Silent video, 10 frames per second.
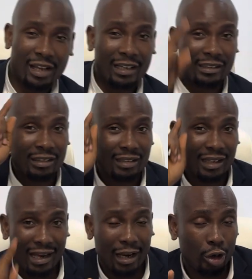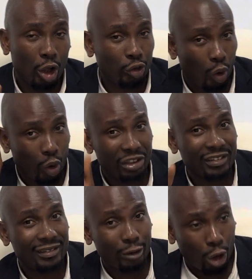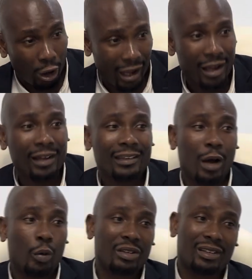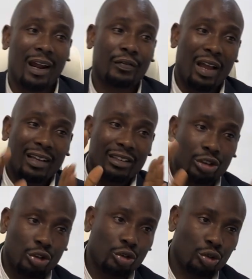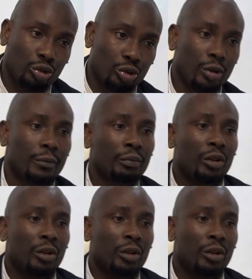It is the landlord or his lawyer that will draft and issue to you.